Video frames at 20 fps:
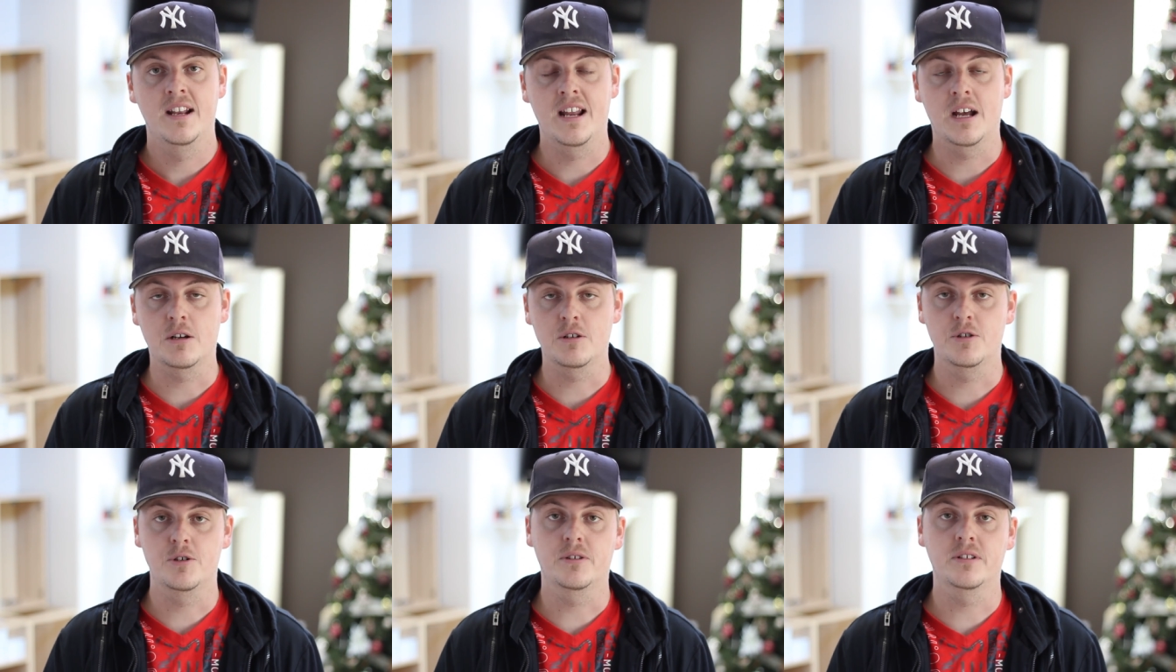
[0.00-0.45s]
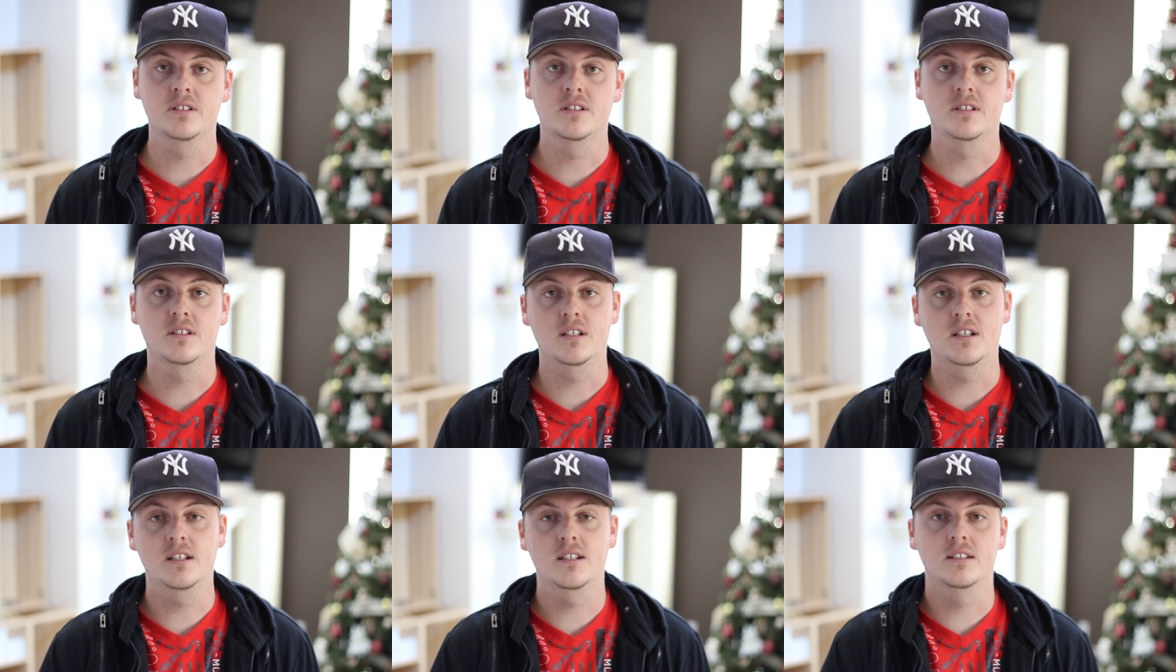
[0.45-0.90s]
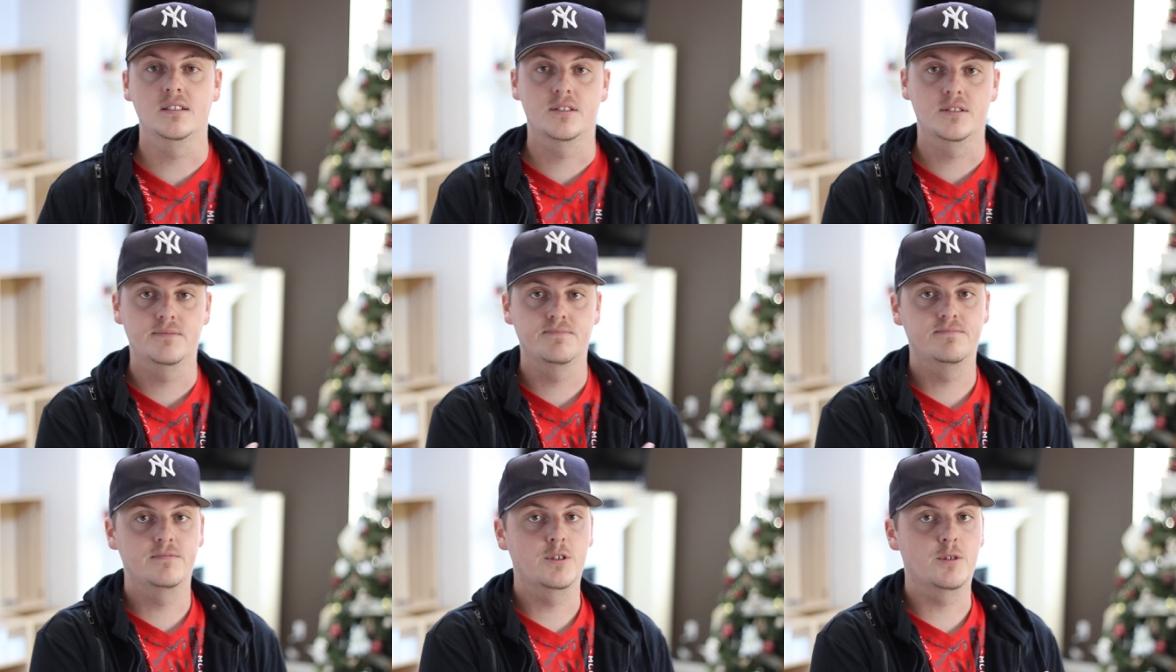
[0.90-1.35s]
Now, as you can see,
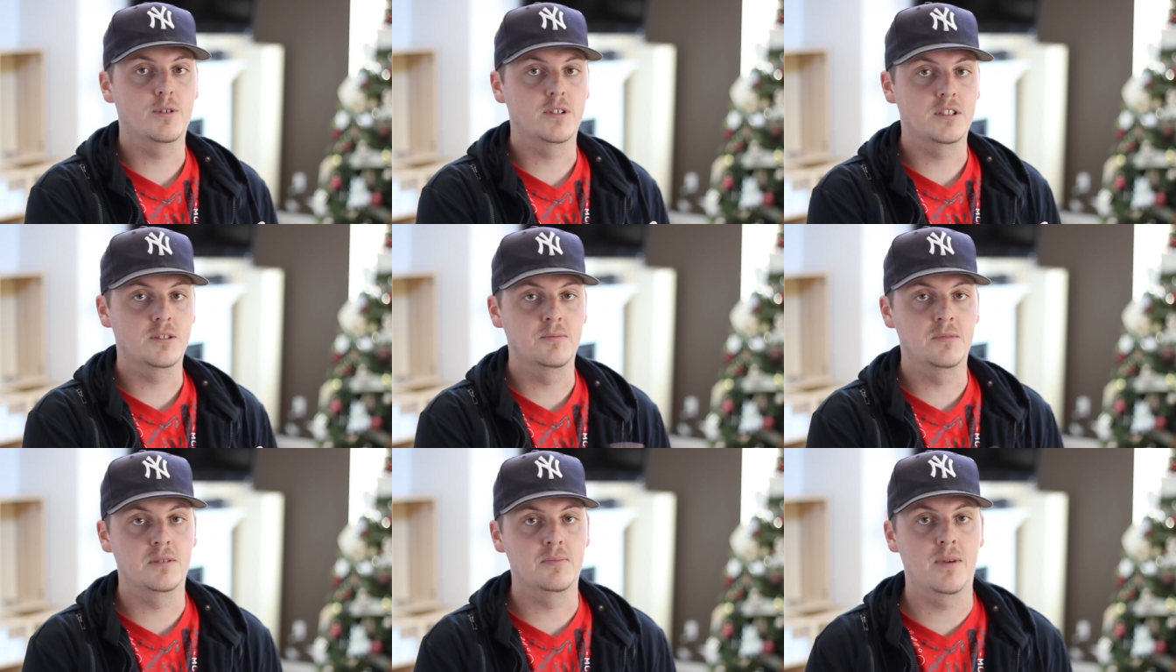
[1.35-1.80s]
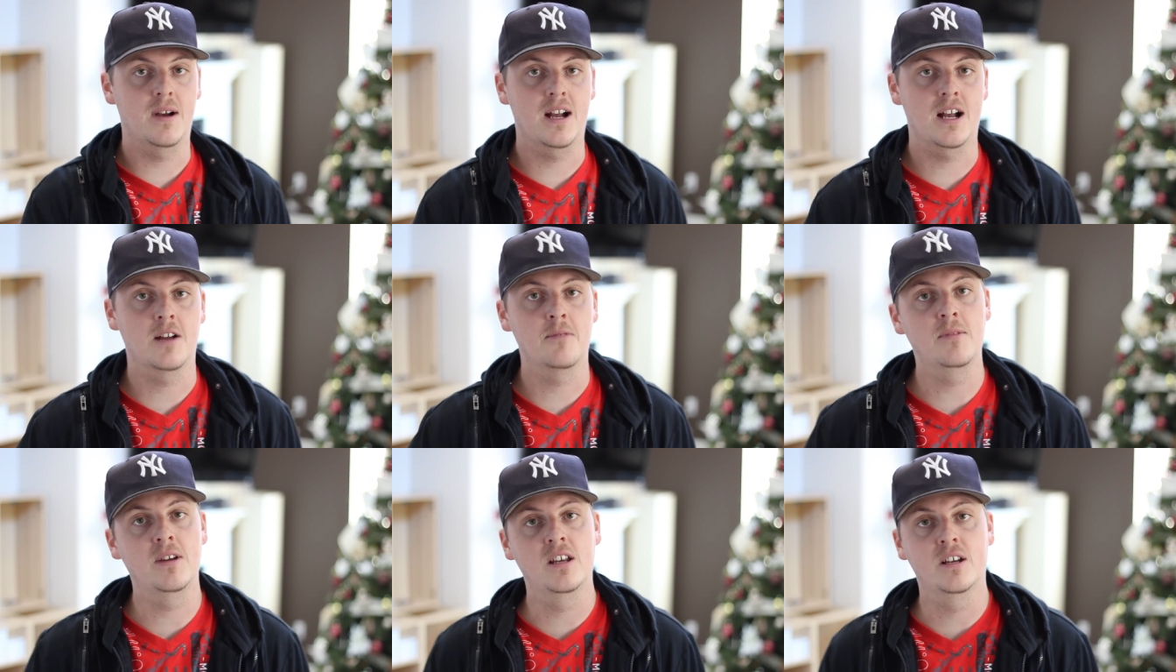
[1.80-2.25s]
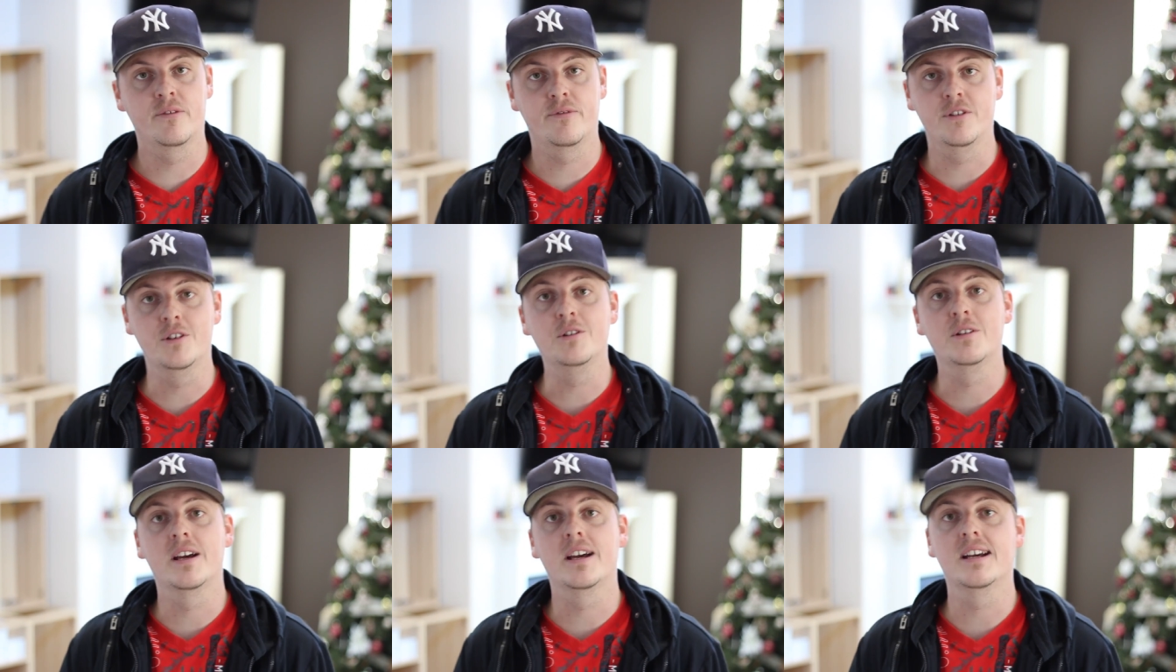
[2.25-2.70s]
it's Christmas behind me in a
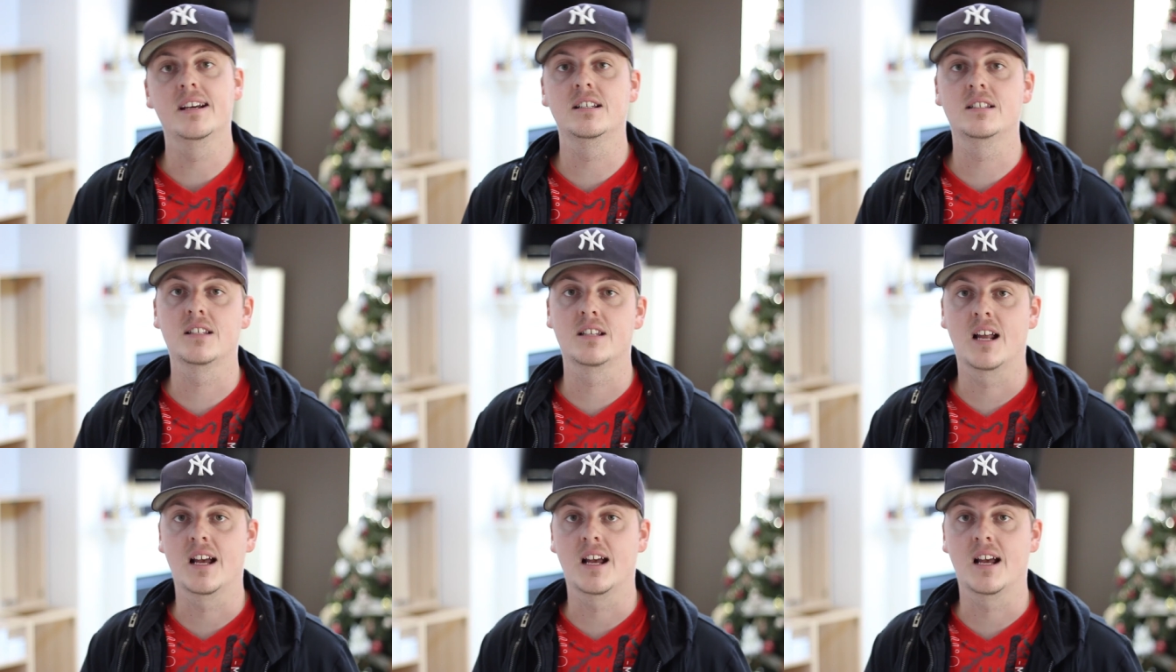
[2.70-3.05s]
few days,